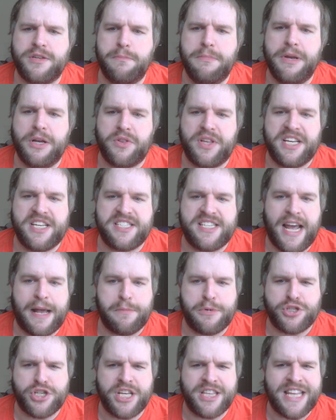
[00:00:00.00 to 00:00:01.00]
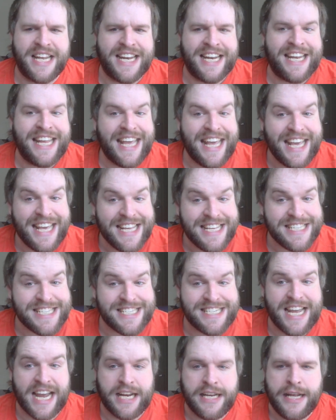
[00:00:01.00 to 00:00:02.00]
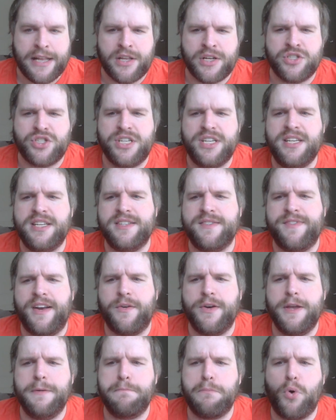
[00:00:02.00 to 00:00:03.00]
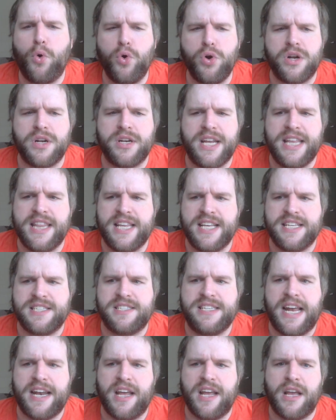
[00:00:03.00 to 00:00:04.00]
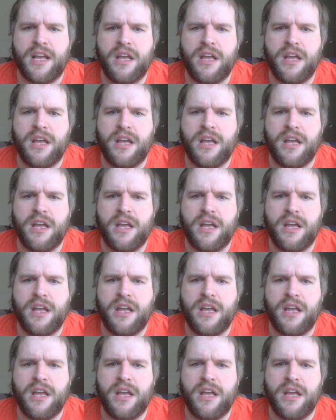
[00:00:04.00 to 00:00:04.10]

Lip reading: merely establishing that it is technology is very important in this setting.